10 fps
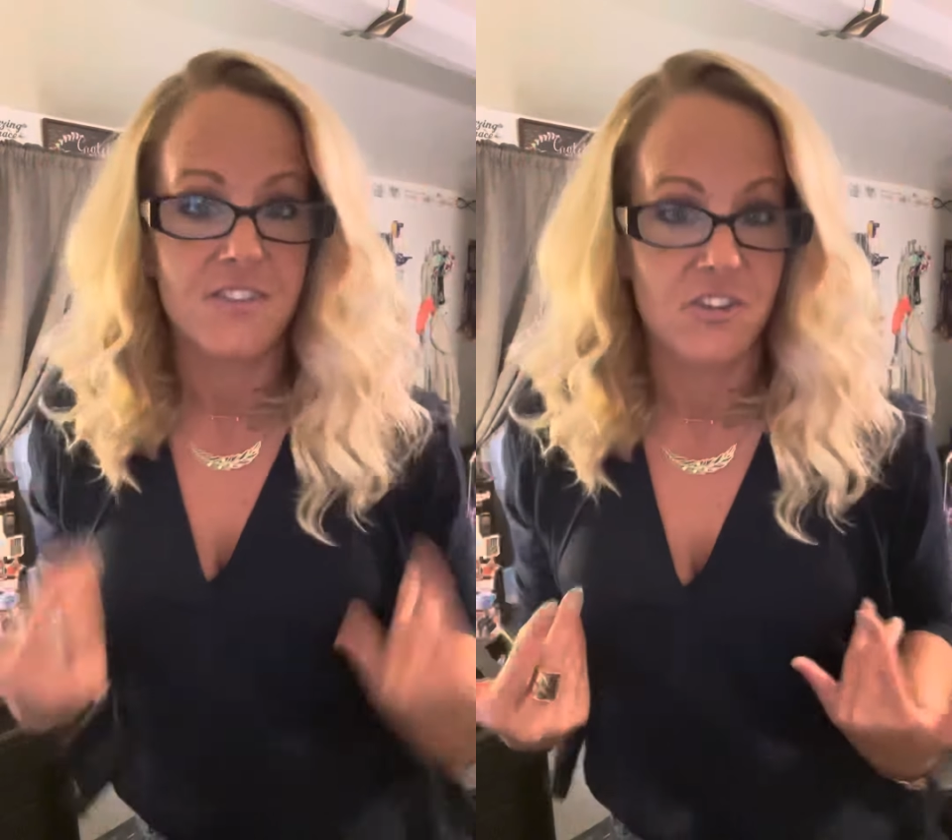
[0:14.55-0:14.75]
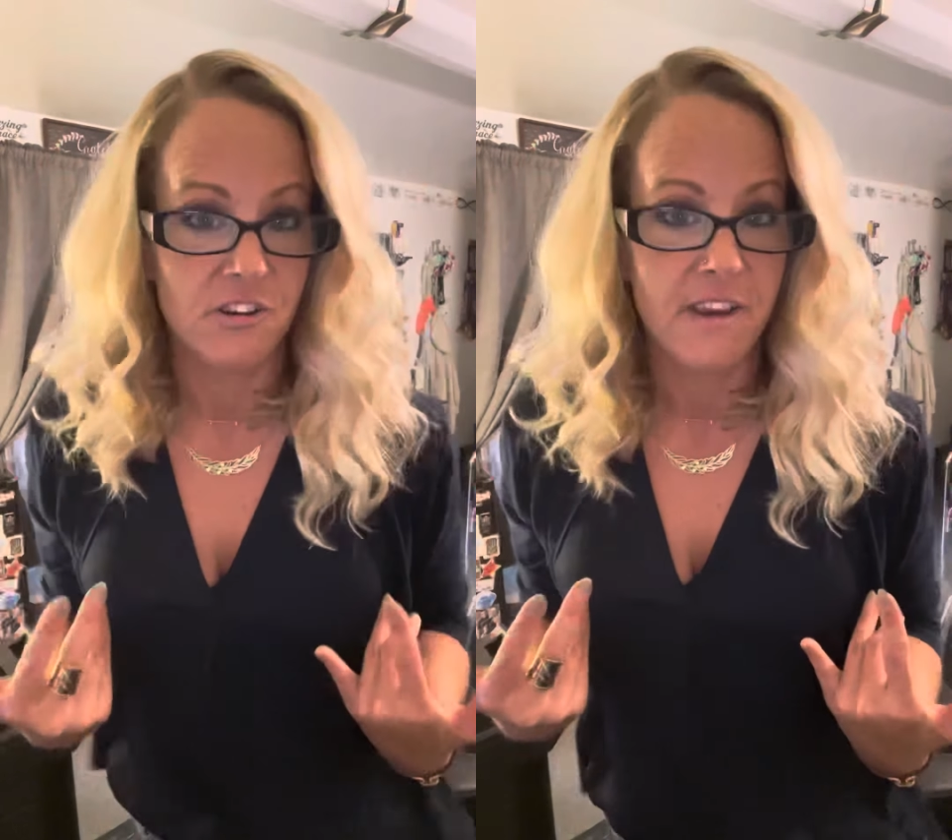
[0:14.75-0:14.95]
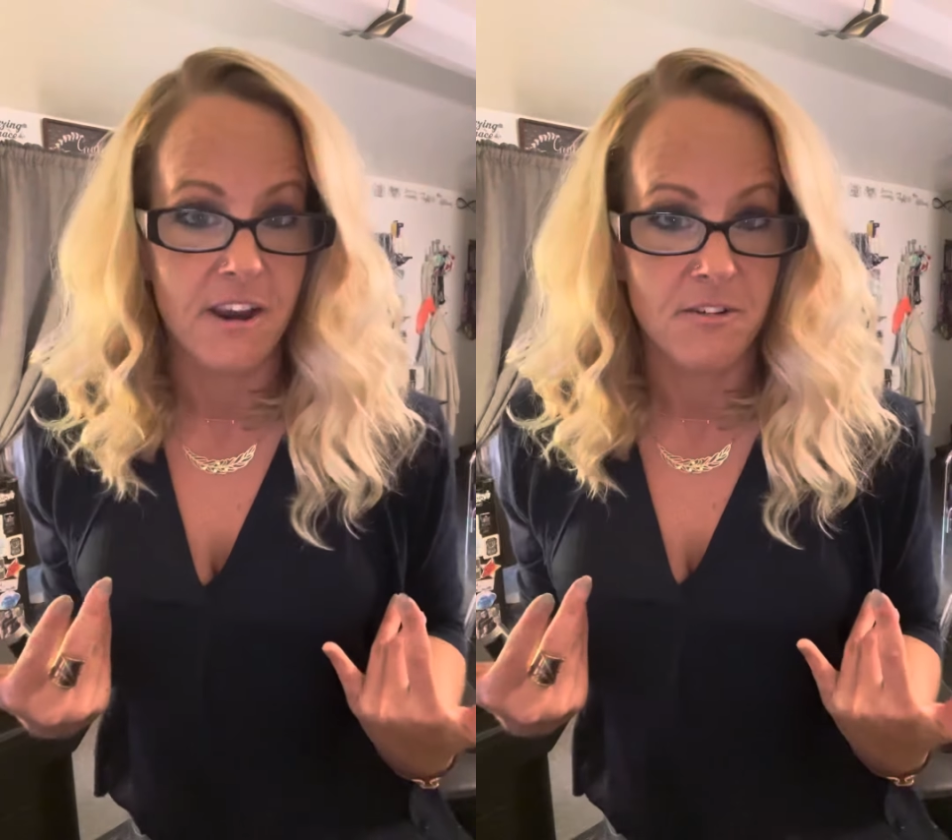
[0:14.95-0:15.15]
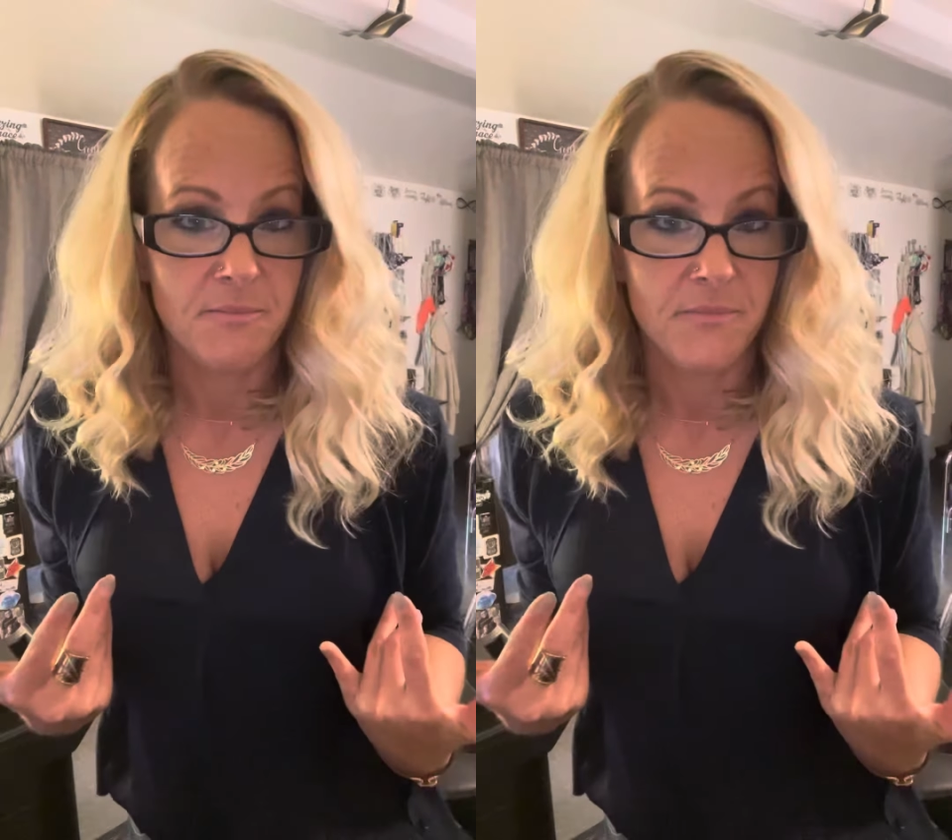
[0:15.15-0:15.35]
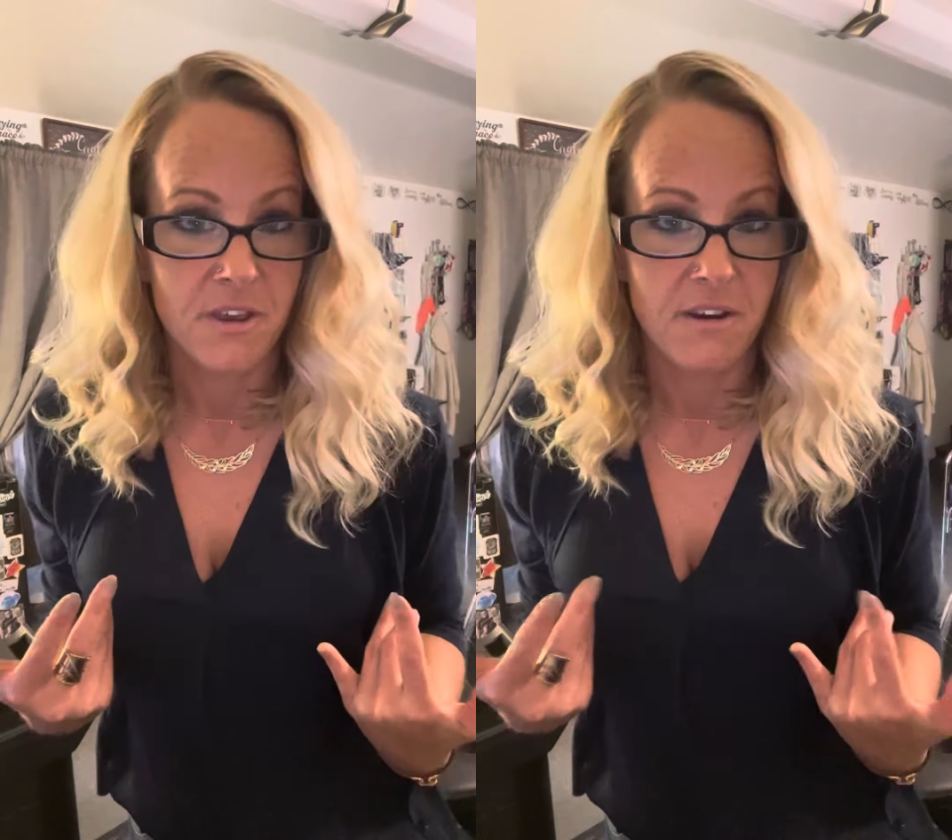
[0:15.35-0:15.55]
to your hair.
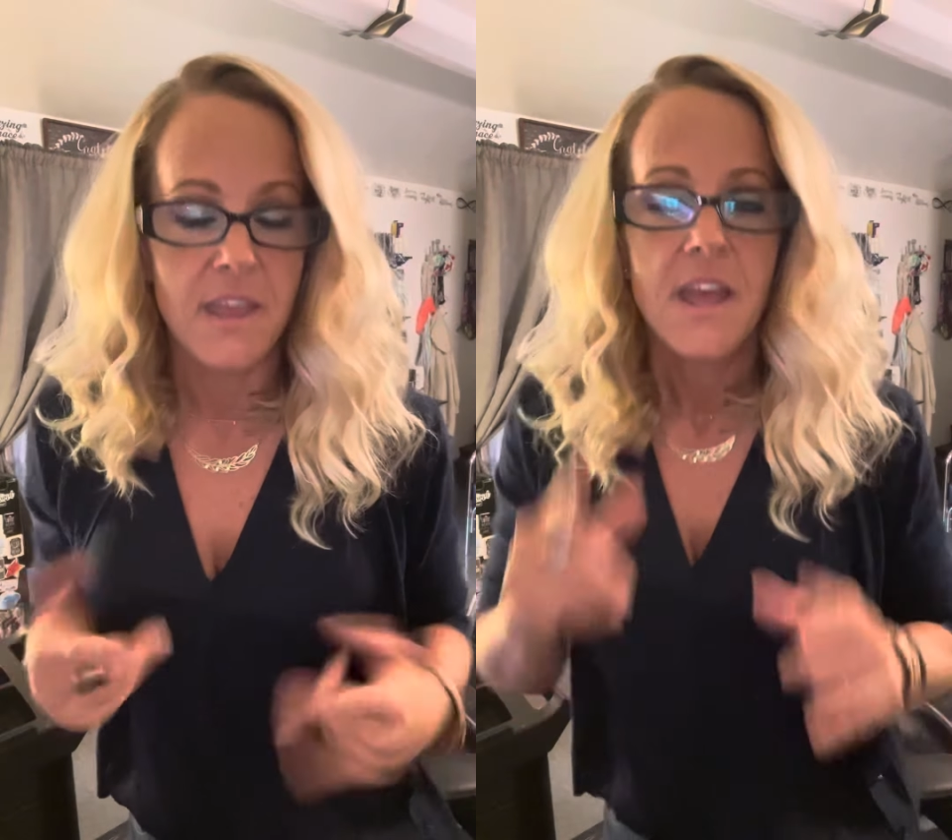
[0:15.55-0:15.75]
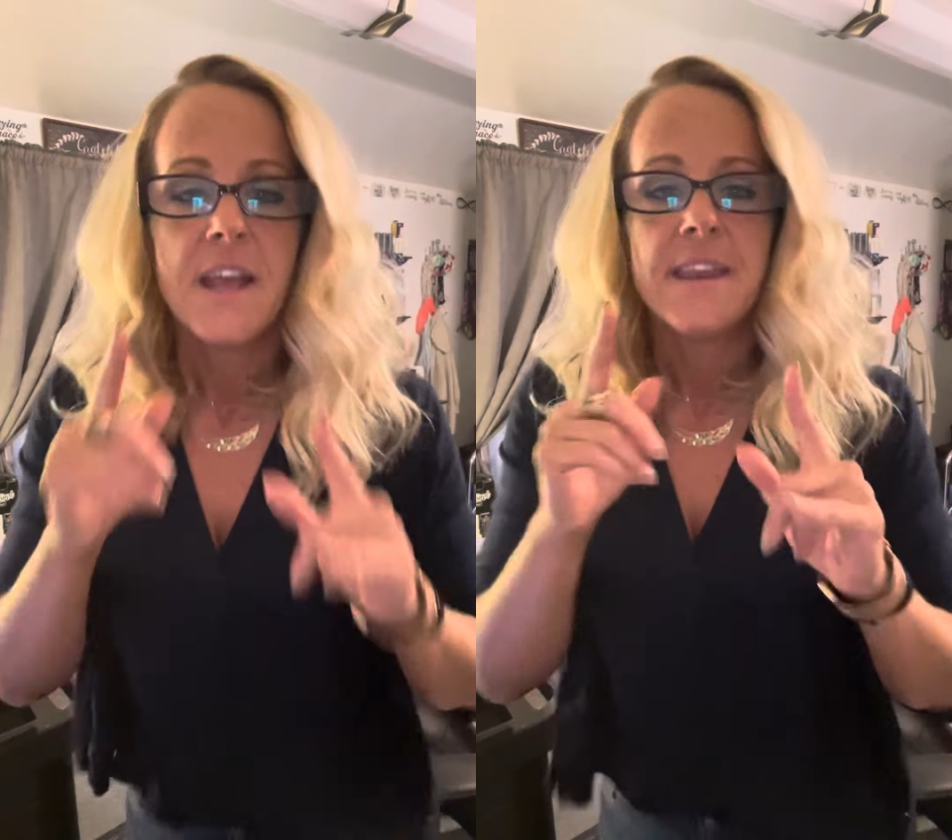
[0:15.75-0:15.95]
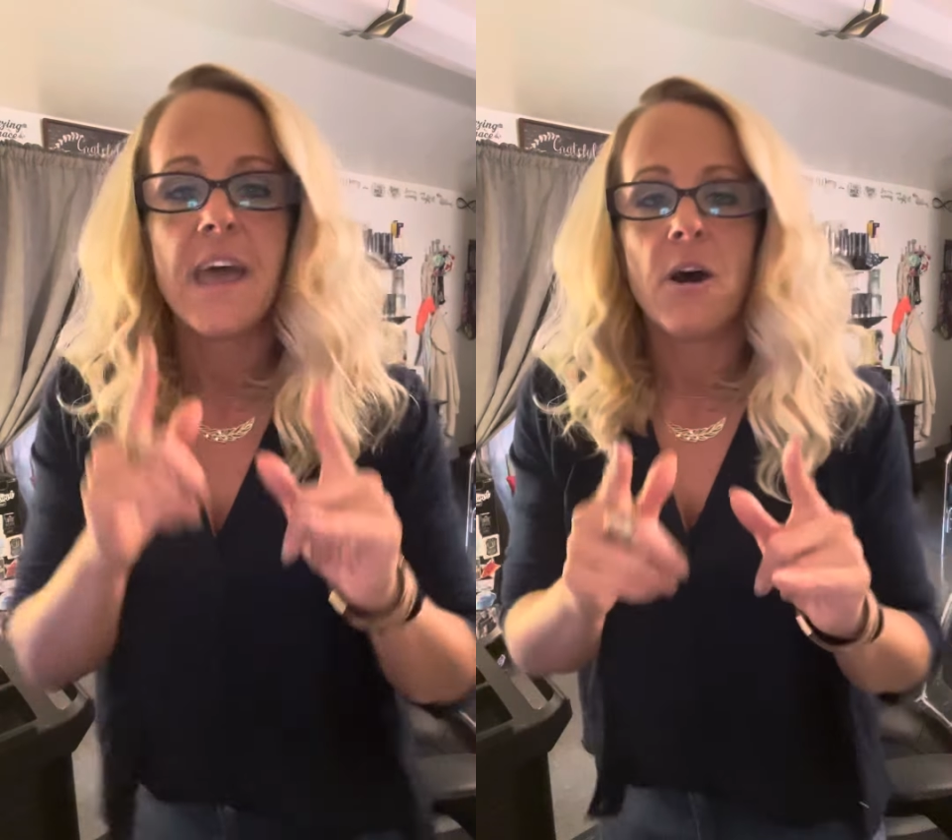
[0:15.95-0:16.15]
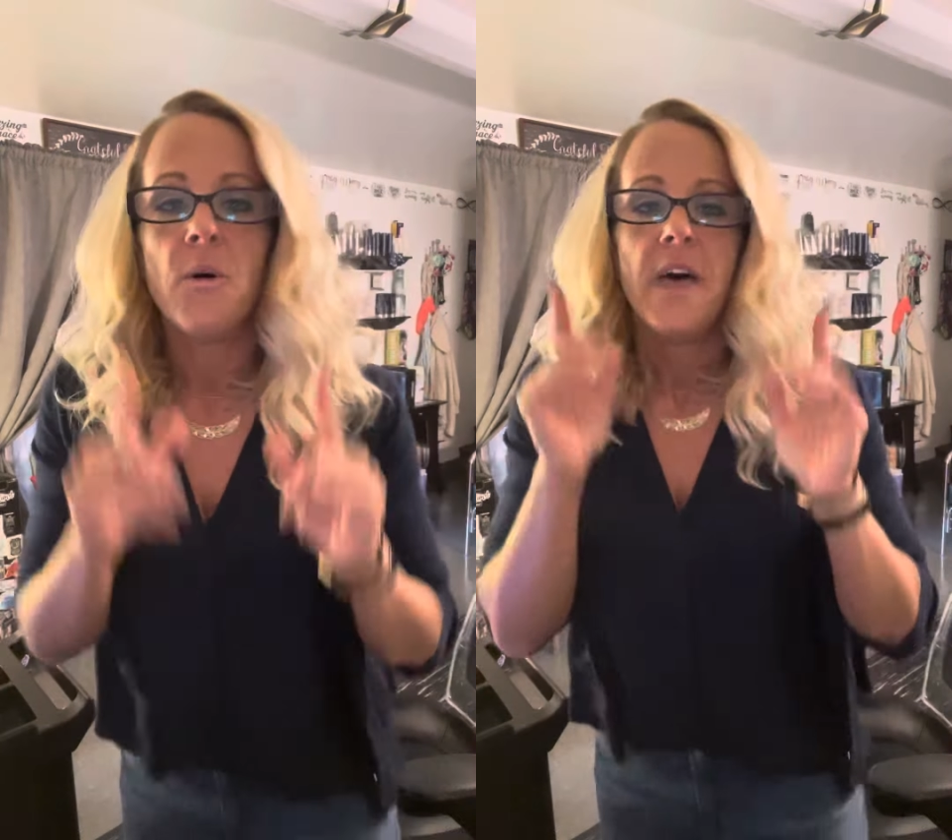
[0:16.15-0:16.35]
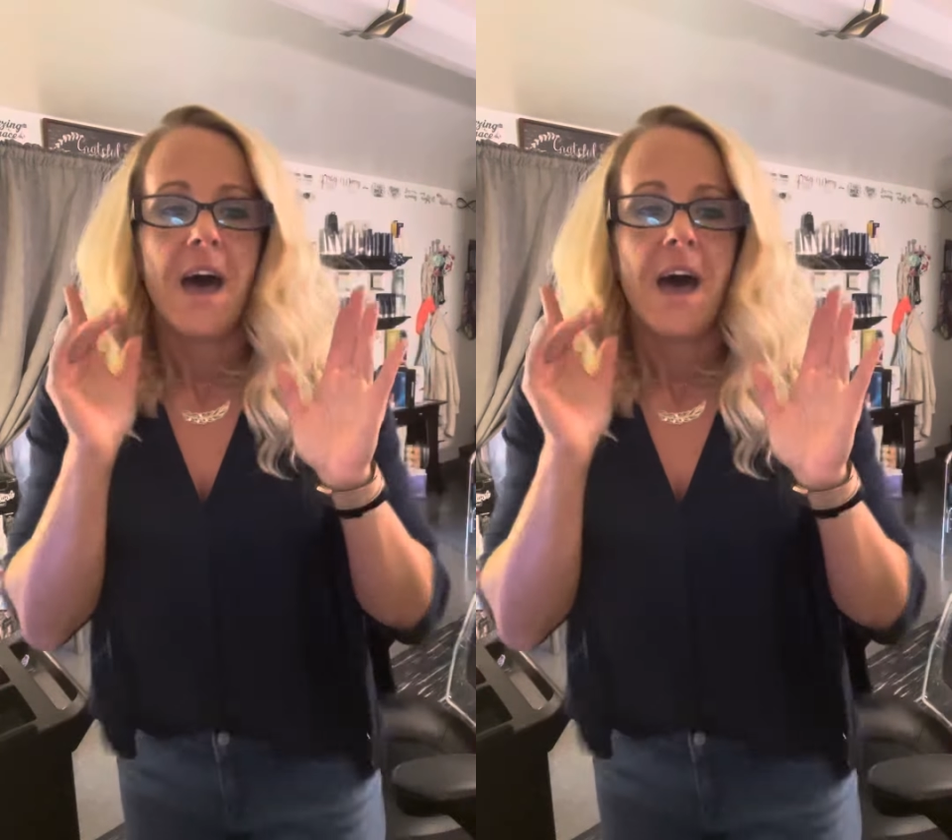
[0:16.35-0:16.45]
All right. Now,